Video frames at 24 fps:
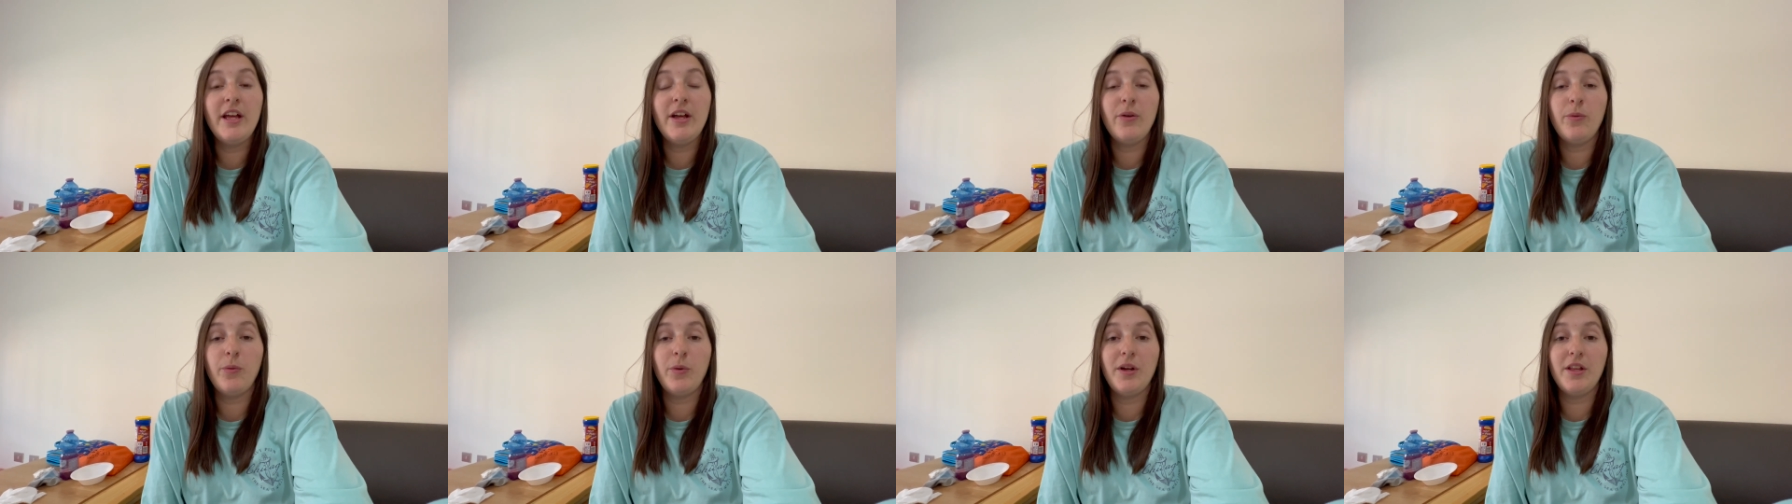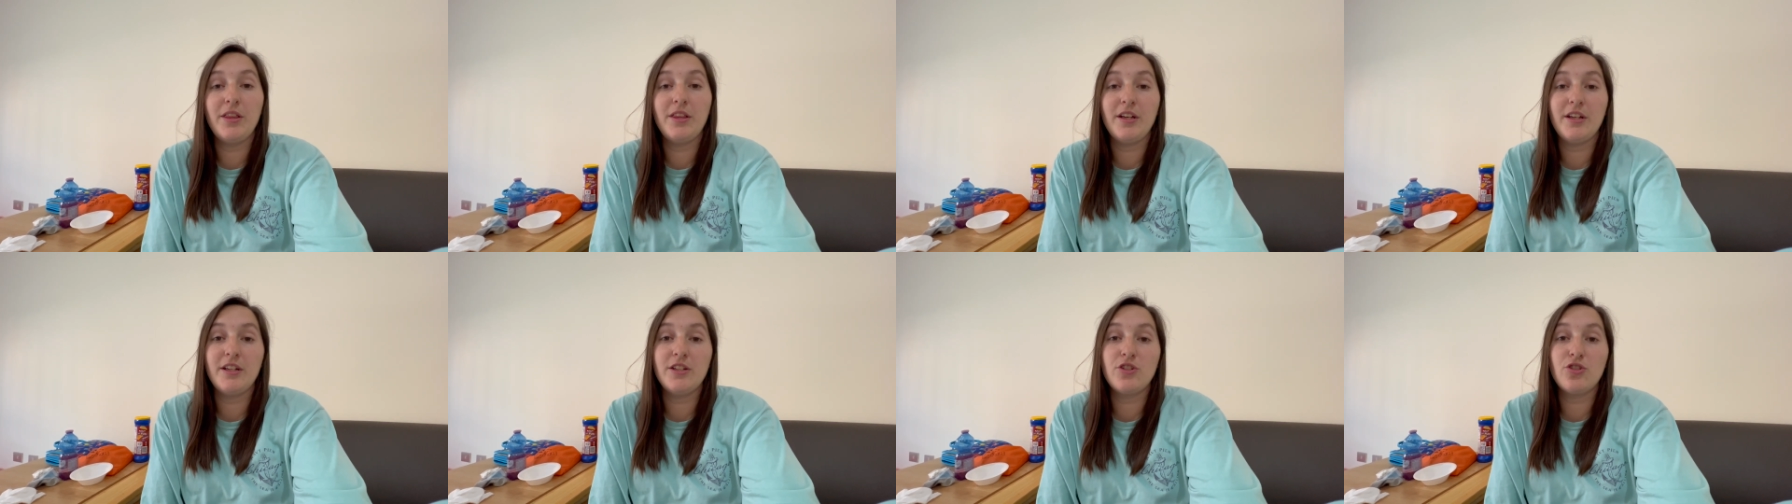
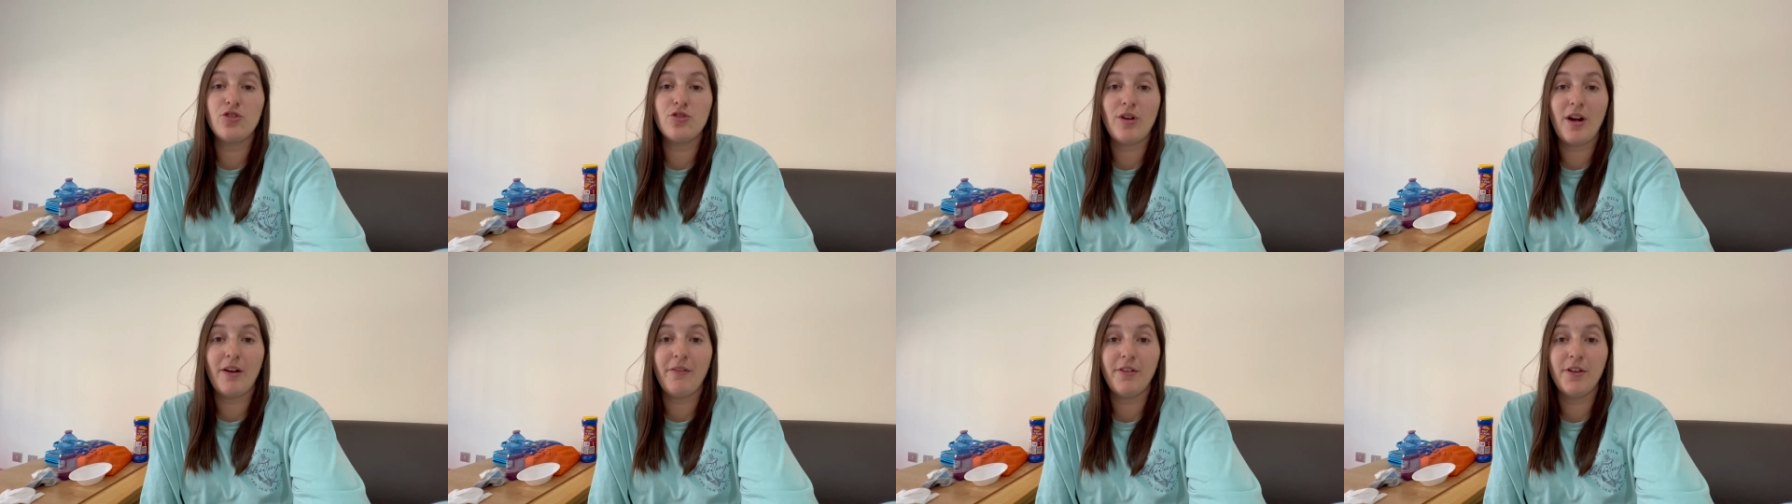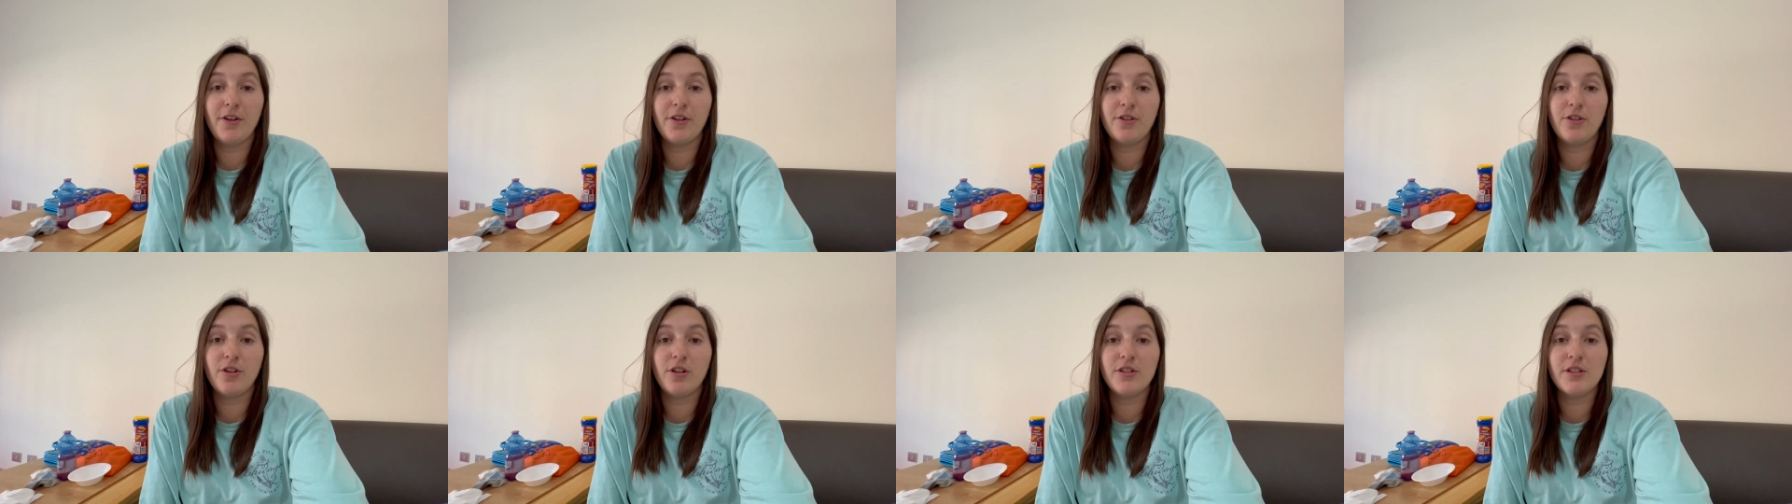with us
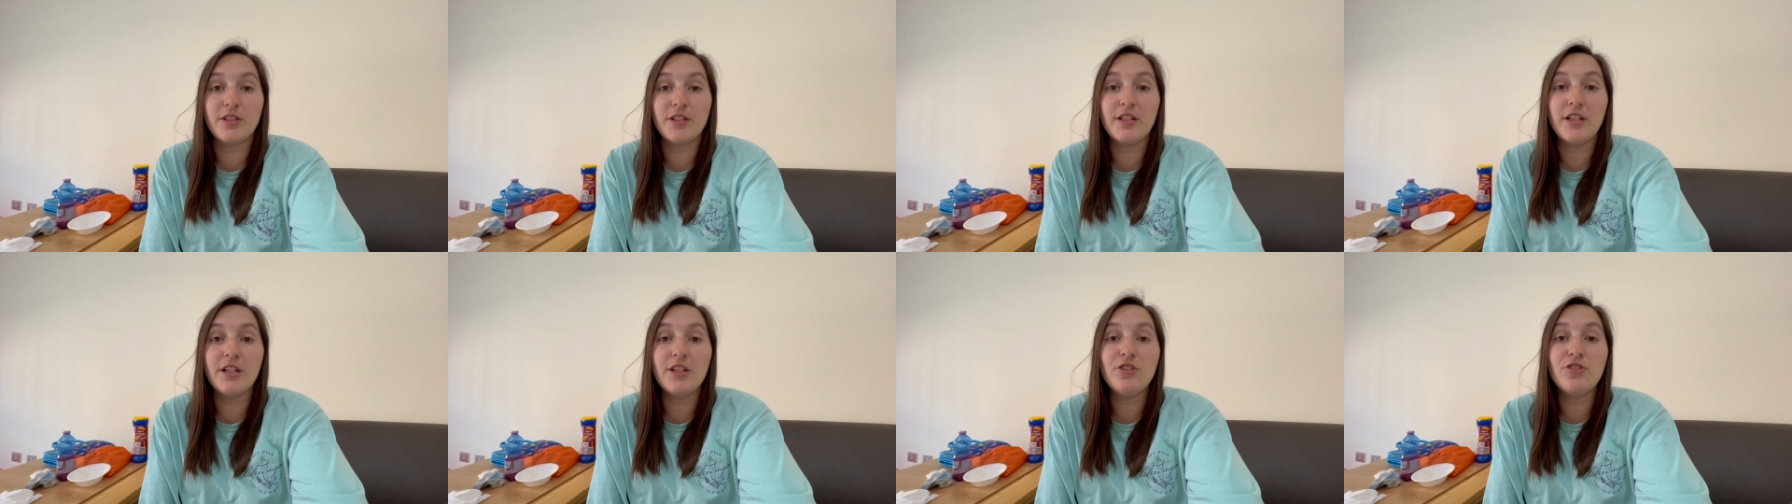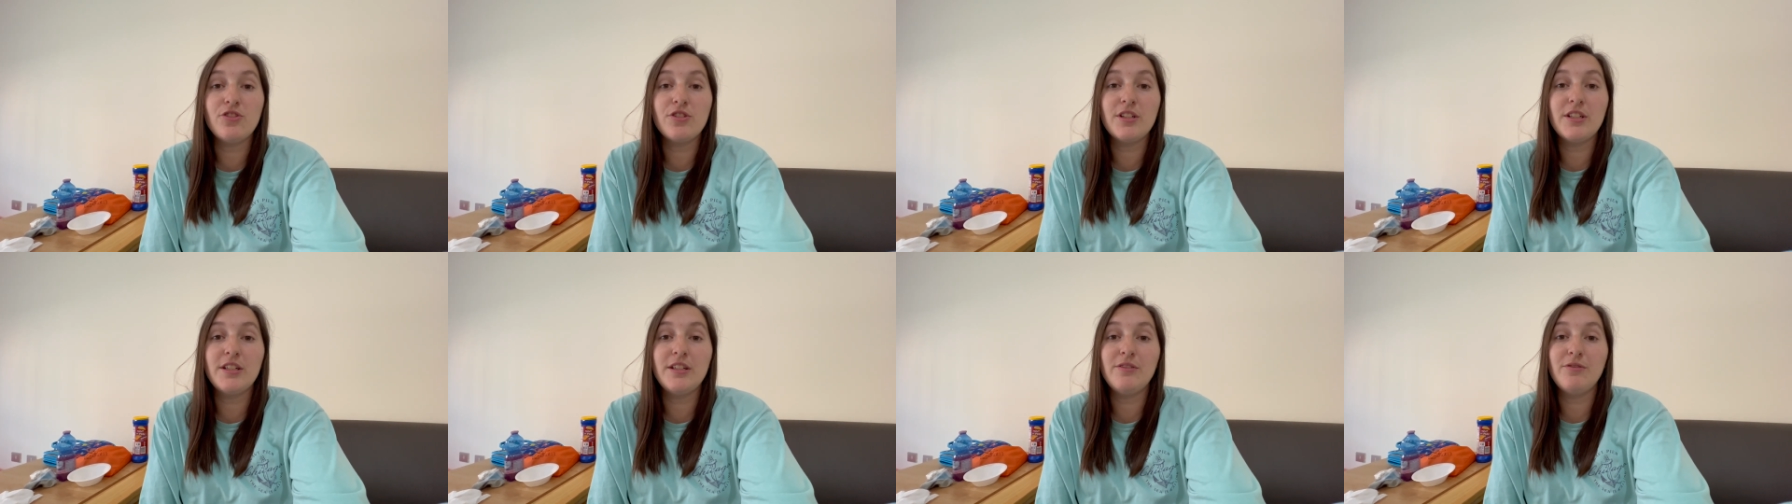traveling across the
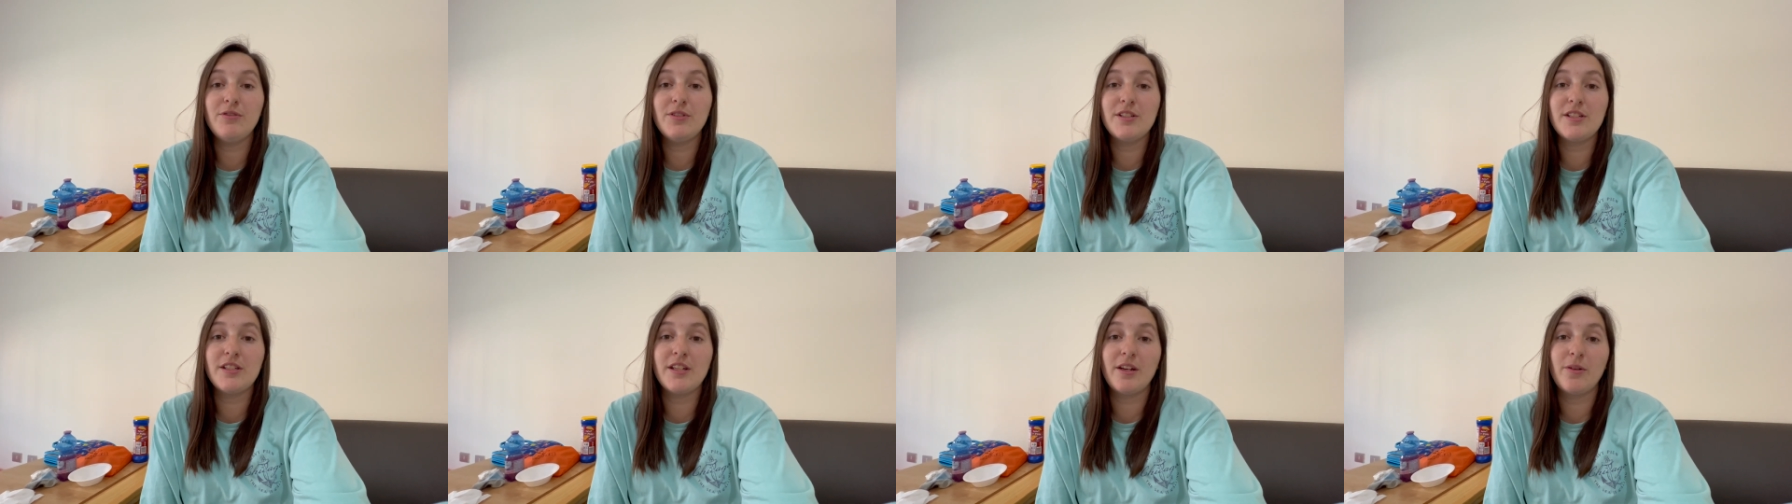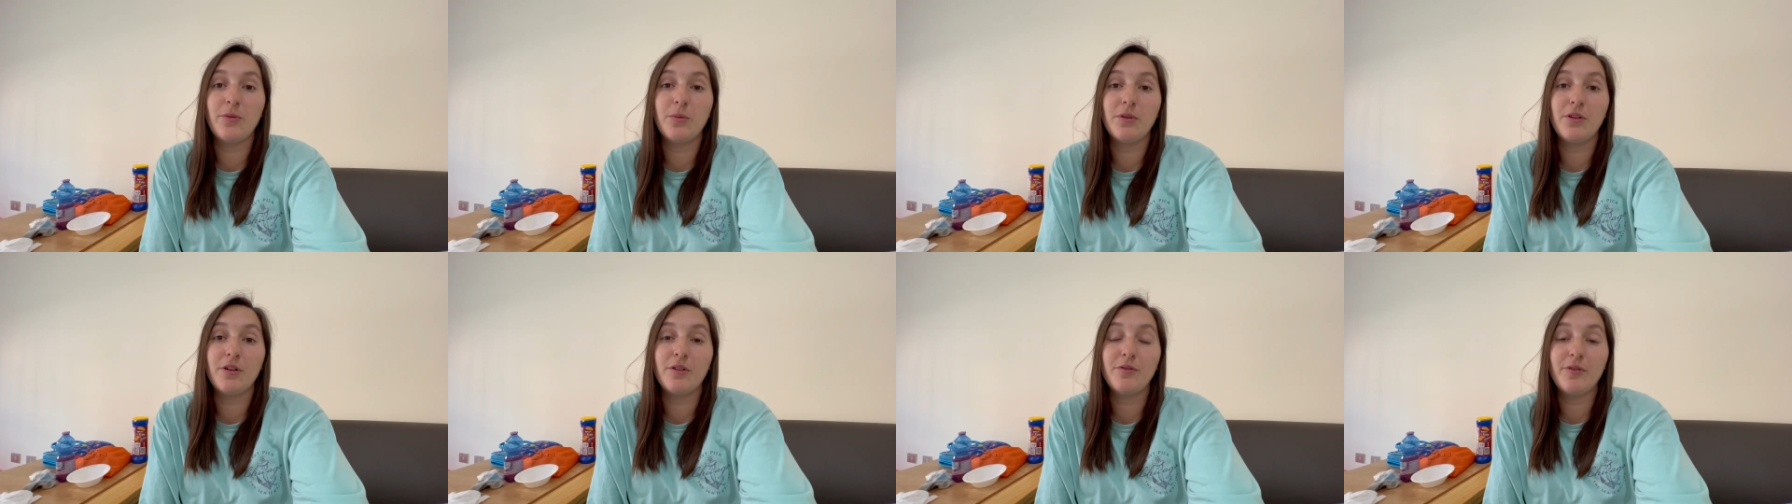country, visiting
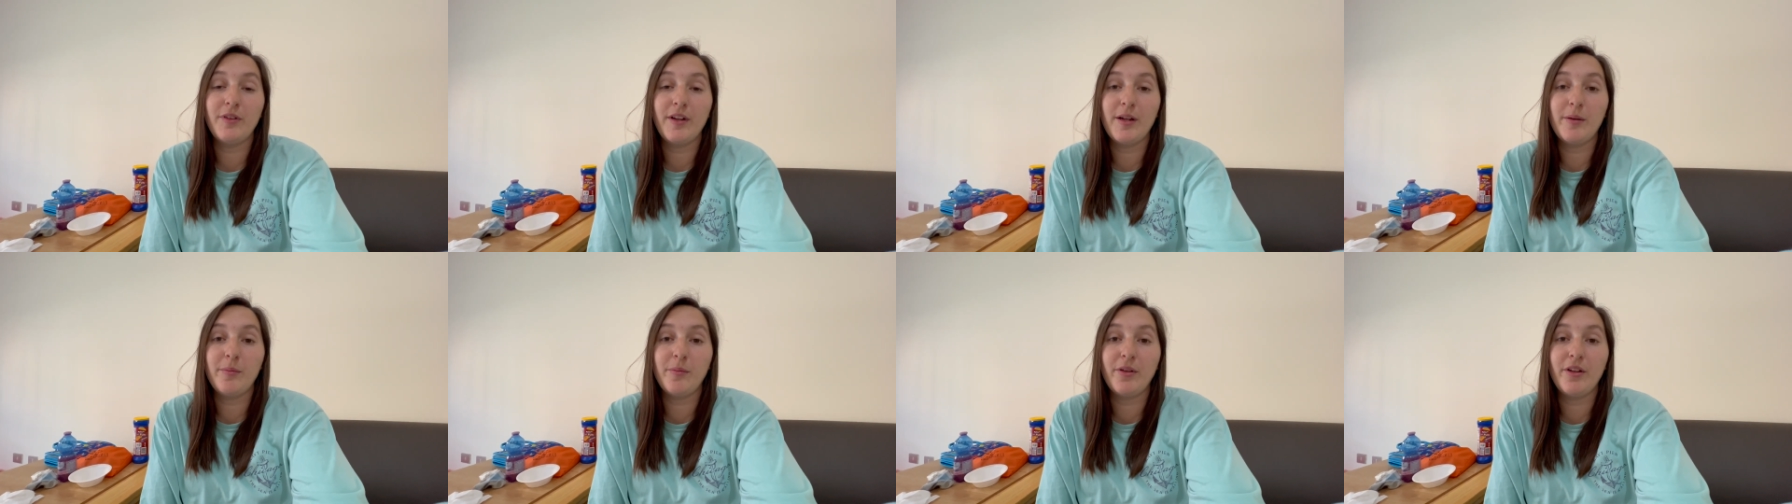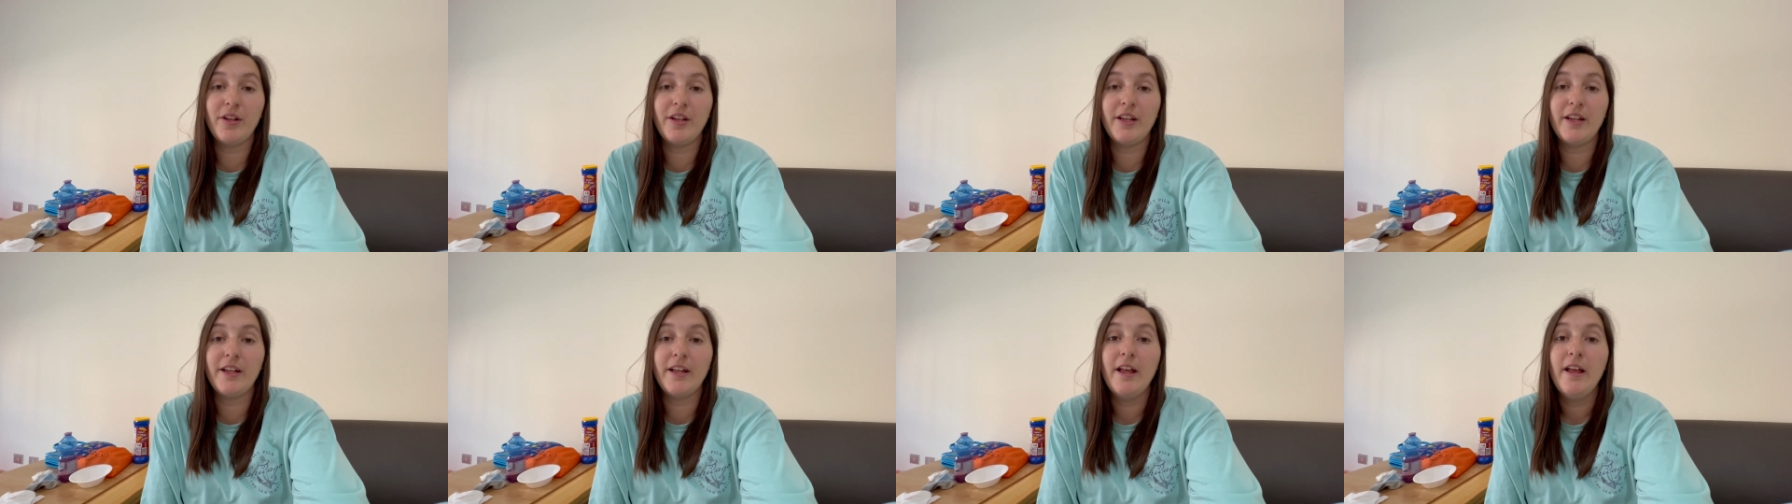with our
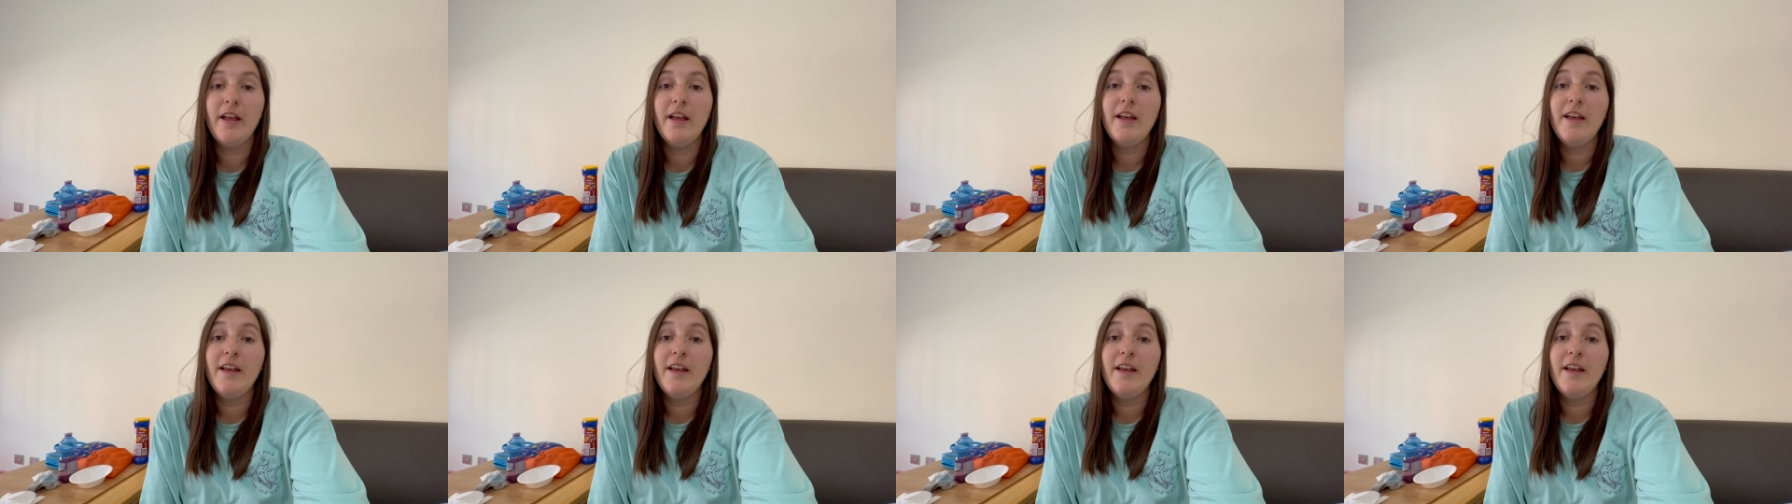family,